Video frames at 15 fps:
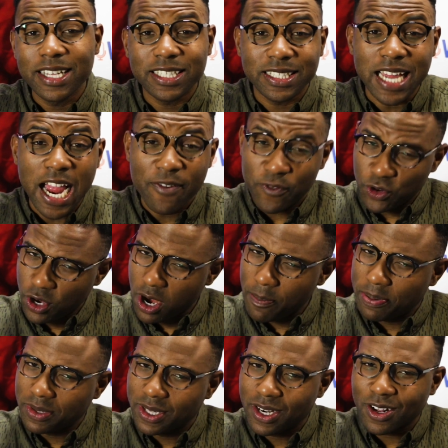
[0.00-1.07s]
it's time for your
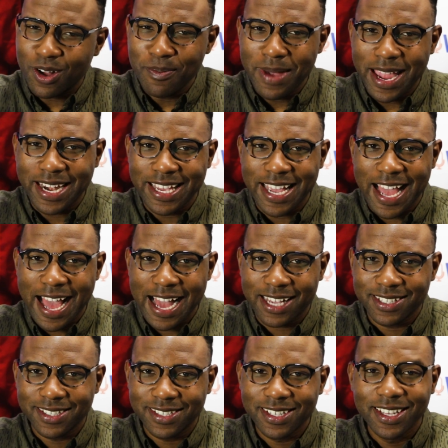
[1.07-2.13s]
political
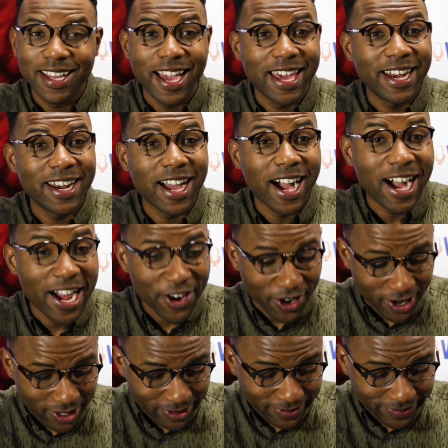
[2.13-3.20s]
maniacs, and in
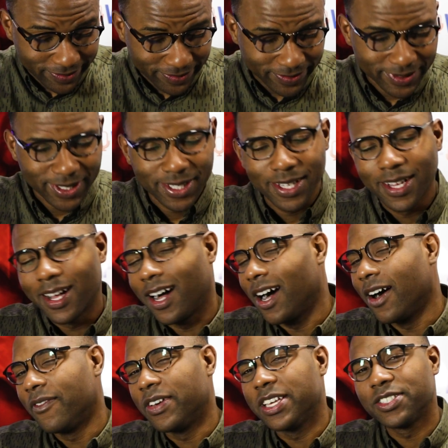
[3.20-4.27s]
honor
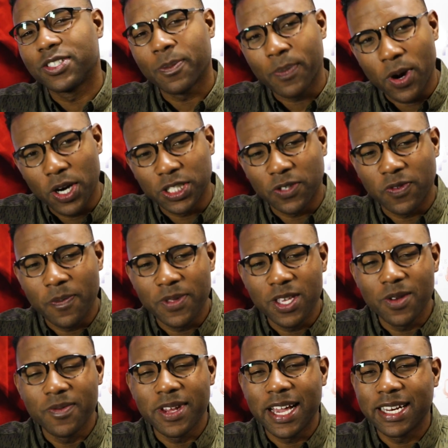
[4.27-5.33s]
of his departure from the
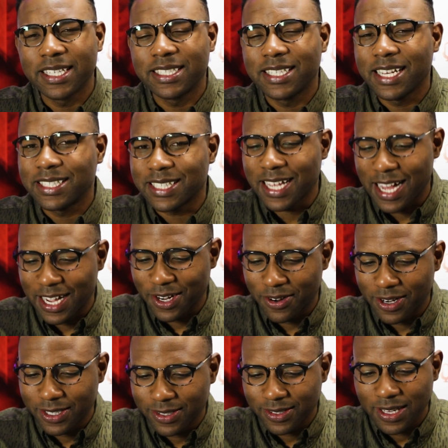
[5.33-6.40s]
United States
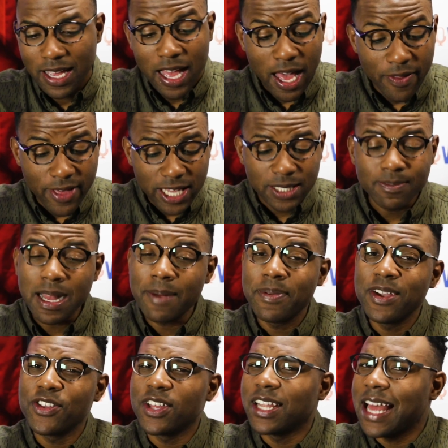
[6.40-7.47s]
Congress, this might
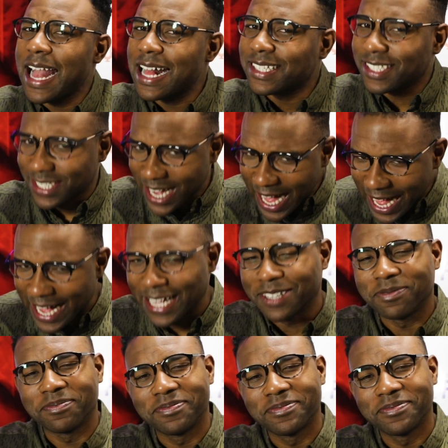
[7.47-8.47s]
be the last time